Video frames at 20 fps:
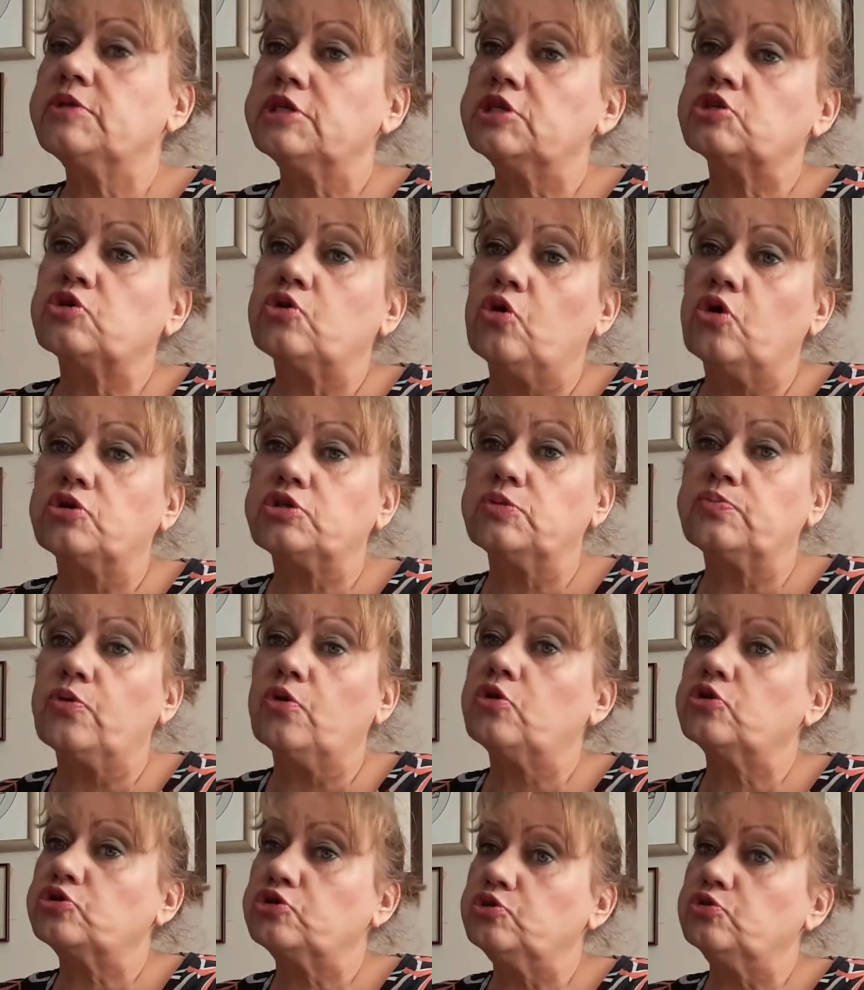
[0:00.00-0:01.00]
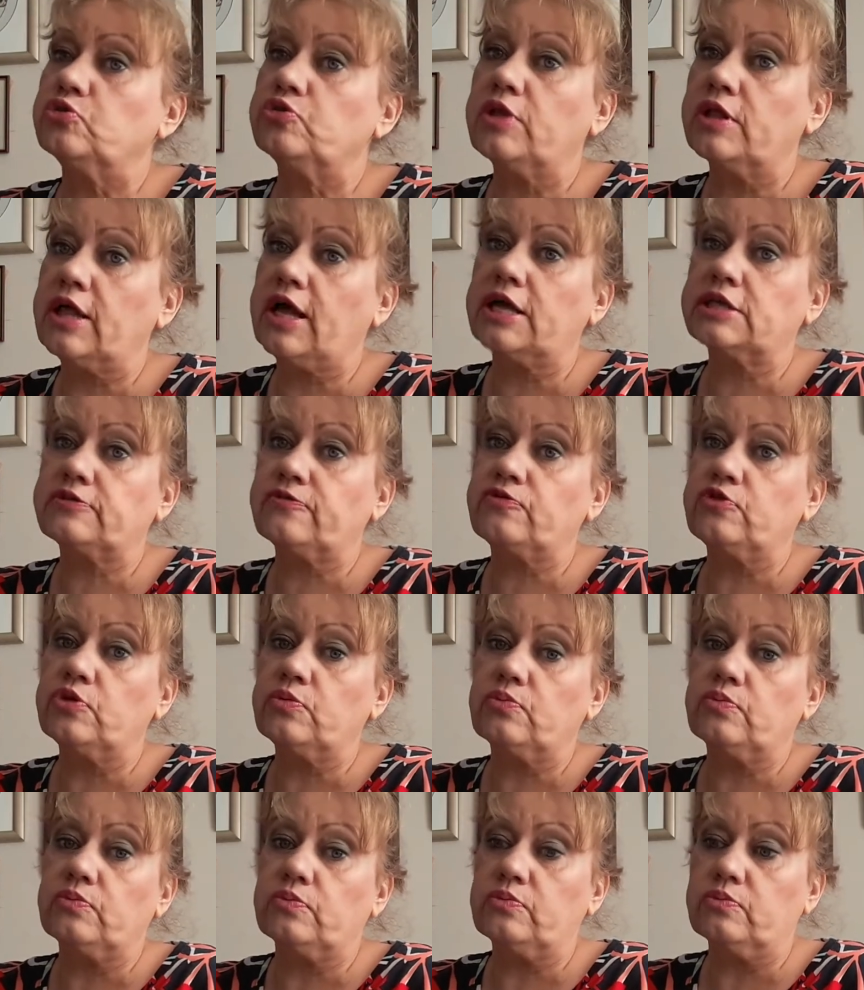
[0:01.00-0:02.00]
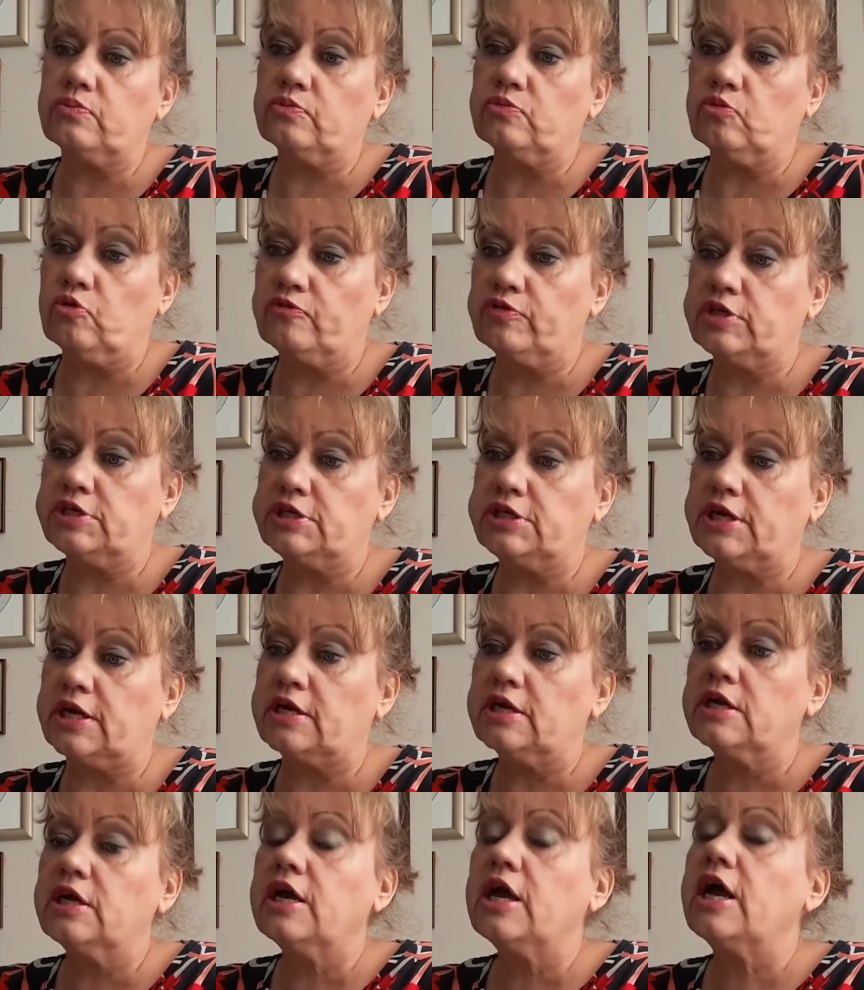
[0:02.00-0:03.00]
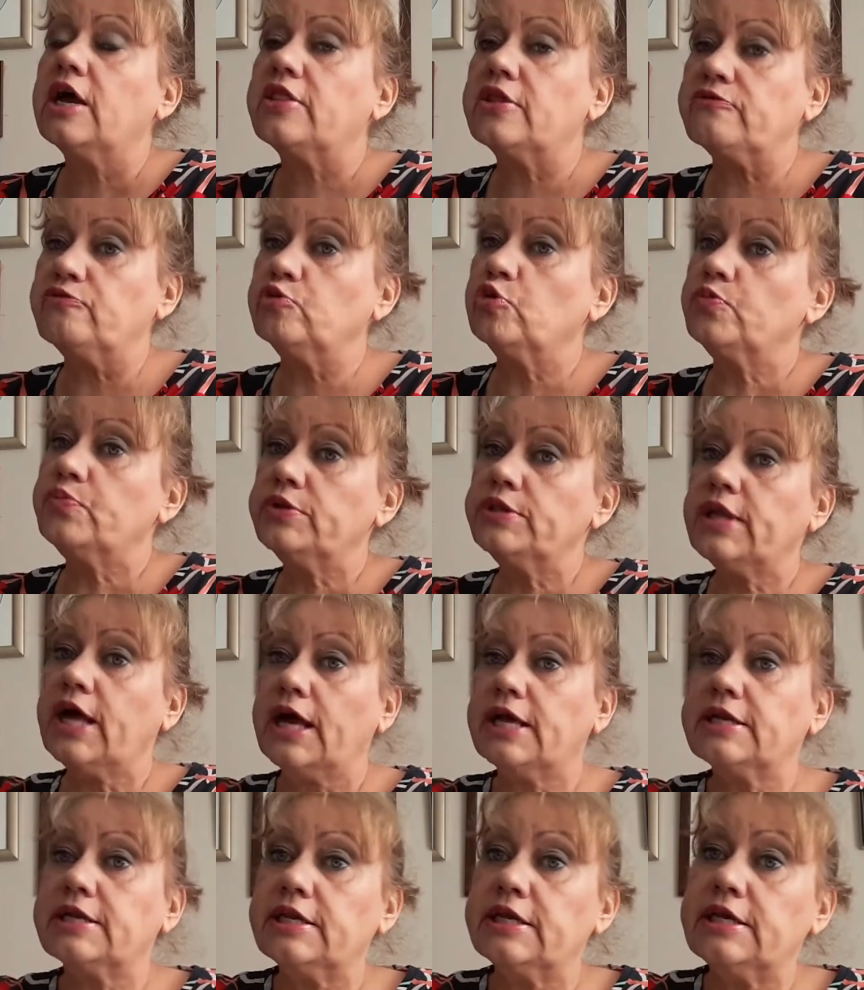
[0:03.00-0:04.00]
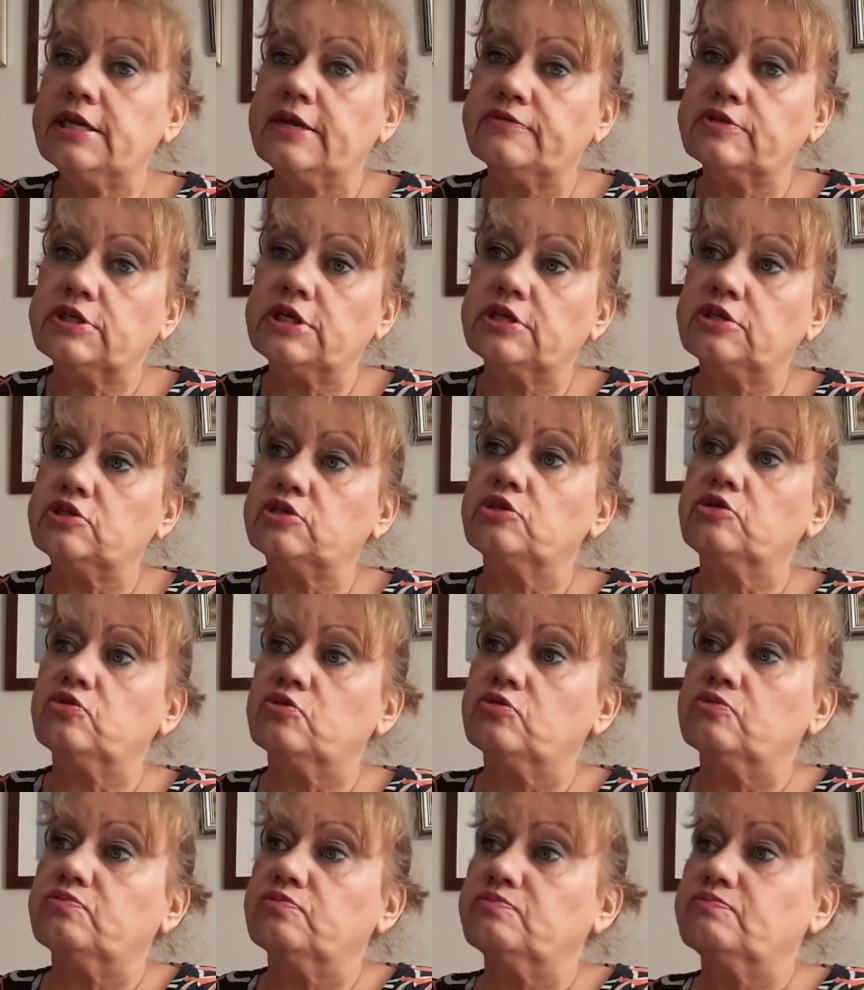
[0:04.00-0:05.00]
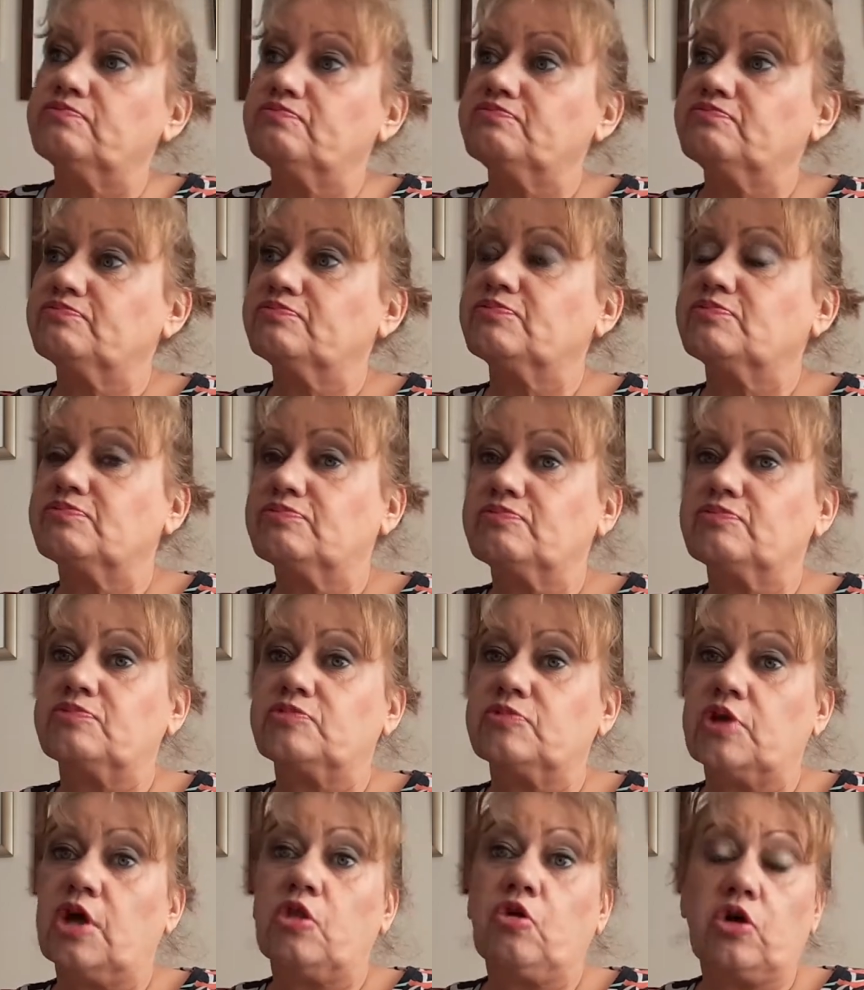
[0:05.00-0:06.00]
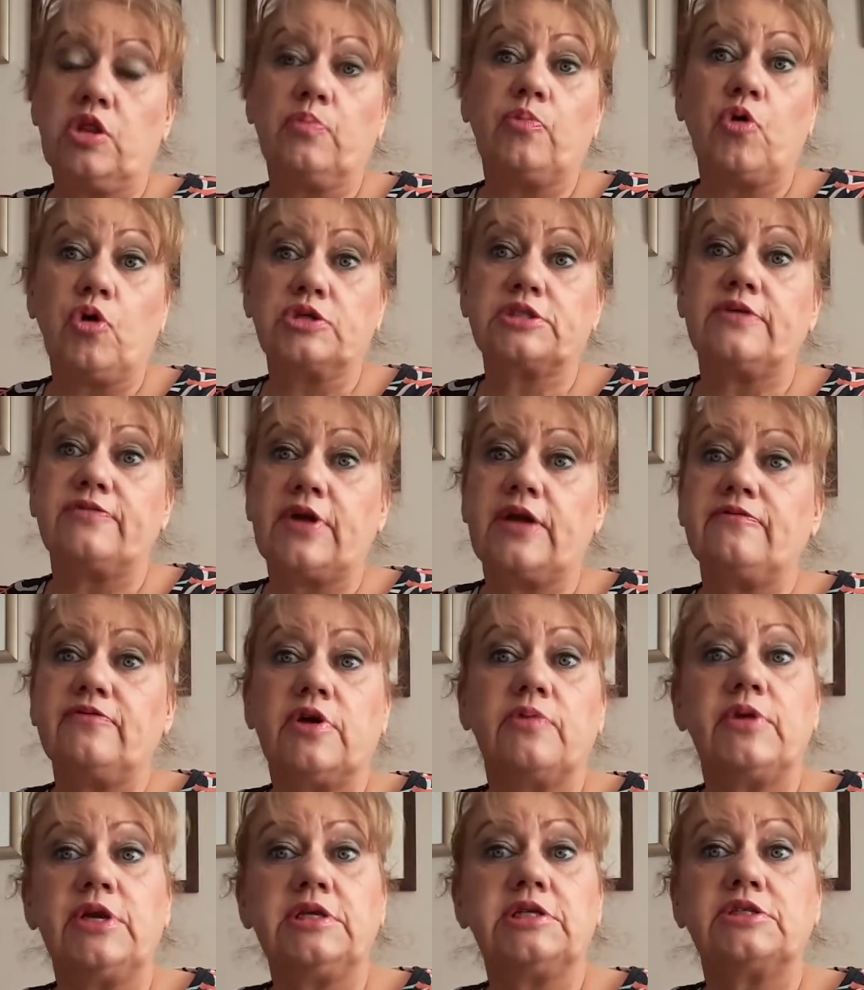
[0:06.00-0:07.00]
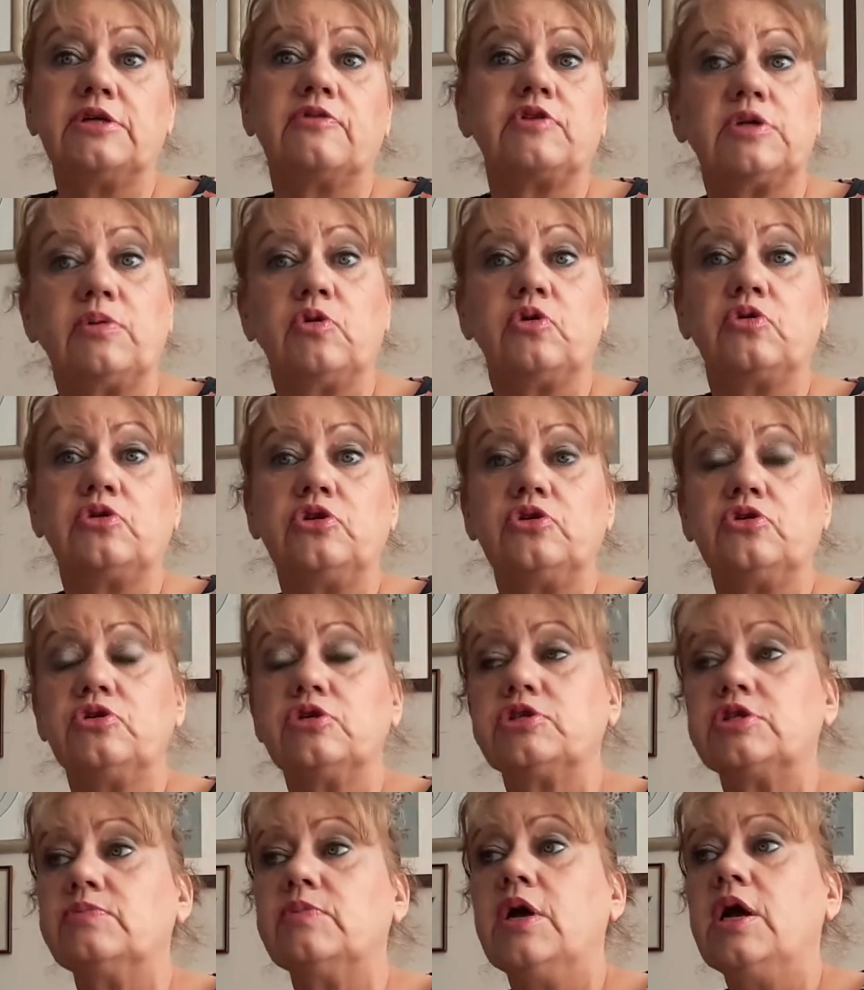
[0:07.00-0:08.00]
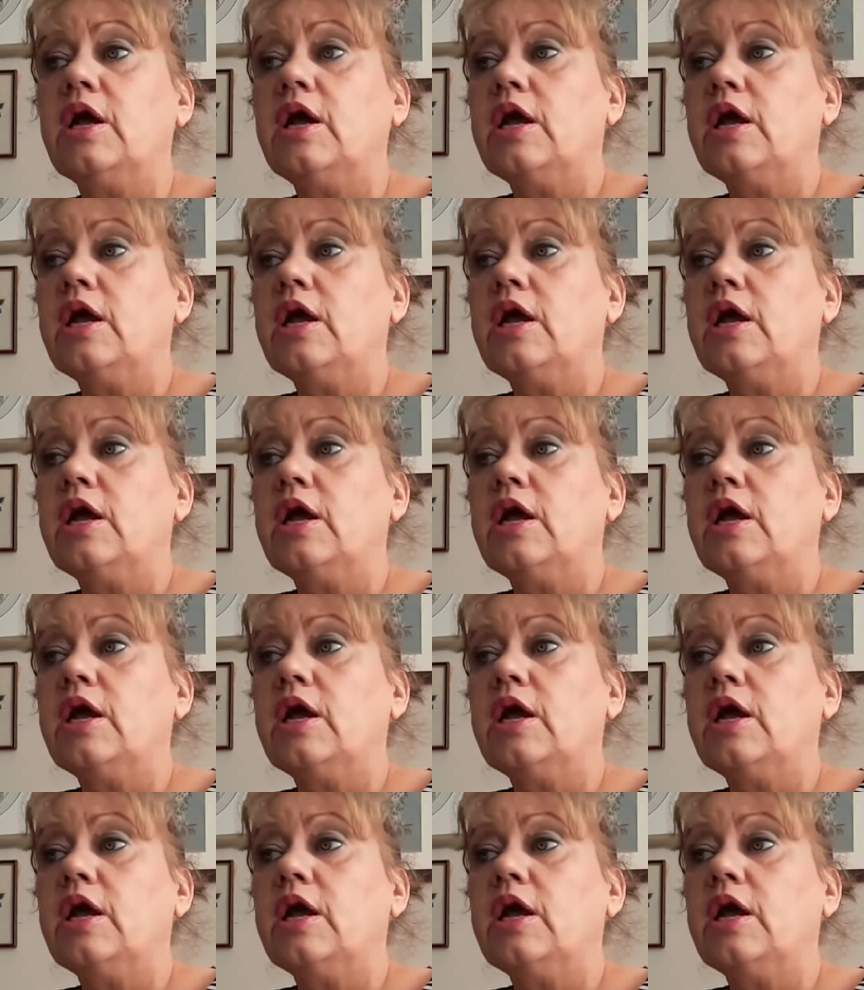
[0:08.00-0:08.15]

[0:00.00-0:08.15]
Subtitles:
of these Cohorted boxes, you know, the last few, over the year, they've not been that great, and I've said to you, you know, a lot of the boxes I've given away and stuff because I'm not going to use them.